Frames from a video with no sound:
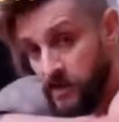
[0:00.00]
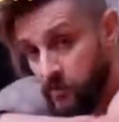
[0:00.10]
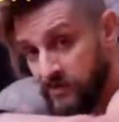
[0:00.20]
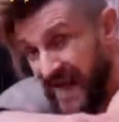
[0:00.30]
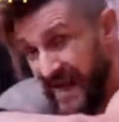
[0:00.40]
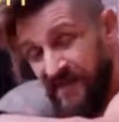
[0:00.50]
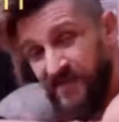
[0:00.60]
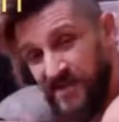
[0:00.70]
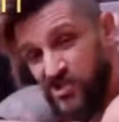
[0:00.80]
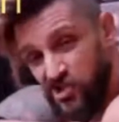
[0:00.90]
with a
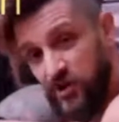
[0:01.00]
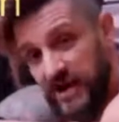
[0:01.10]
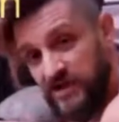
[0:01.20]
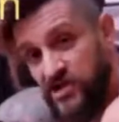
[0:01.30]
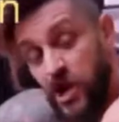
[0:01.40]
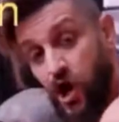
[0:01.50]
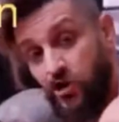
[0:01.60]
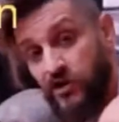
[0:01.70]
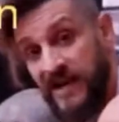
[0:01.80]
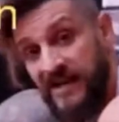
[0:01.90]
heavier stretch on
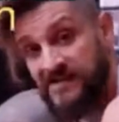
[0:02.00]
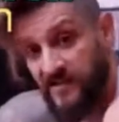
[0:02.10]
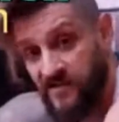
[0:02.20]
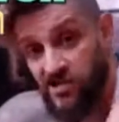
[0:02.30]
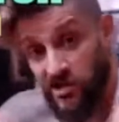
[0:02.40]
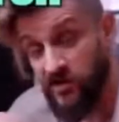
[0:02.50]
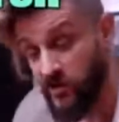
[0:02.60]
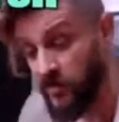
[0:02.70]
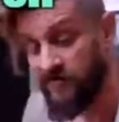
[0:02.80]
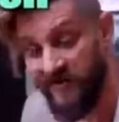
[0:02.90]
the negative. You're
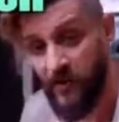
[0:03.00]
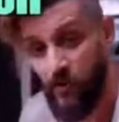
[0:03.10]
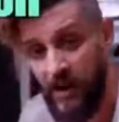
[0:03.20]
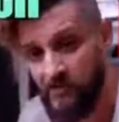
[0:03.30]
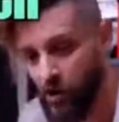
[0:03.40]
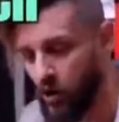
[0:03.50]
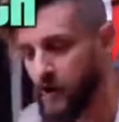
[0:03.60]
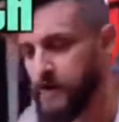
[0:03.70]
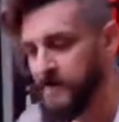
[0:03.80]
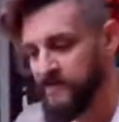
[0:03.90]
gonna feel it way more.
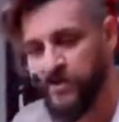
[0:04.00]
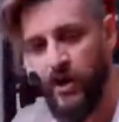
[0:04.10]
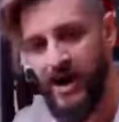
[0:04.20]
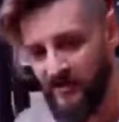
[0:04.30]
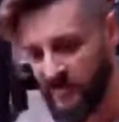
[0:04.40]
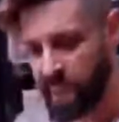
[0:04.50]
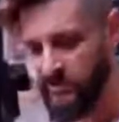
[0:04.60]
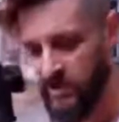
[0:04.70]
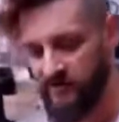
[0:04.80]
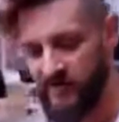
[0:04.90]
If you don't have it like we
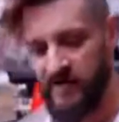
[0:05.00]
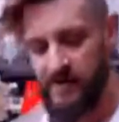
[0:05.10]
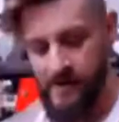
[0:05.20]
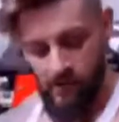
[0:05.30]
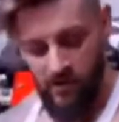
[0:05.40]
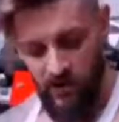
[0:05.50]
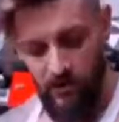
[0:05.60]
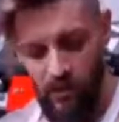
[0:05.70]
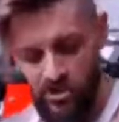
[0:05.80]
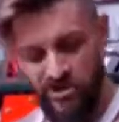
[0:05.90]
don't have here, we're gonna
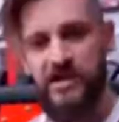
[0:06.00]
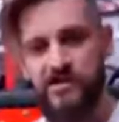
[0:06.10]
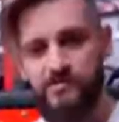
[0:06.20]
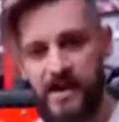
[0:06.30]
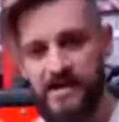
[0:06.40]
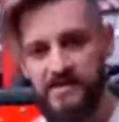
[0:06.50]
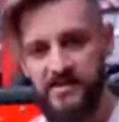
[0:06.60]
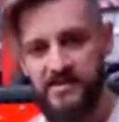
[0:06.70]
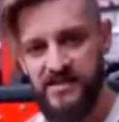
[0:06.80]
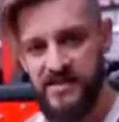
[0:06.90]
push ourselves back into
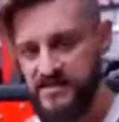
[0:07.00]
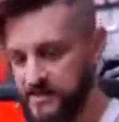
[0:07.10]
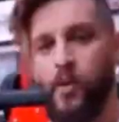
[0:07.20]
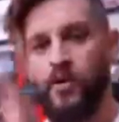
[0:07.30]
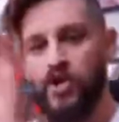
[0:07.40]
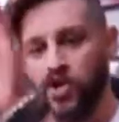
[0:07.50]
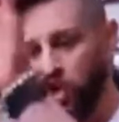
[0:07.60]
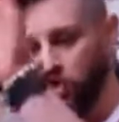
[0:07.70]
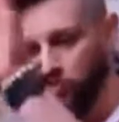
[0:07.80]
the seat. We're gonna curl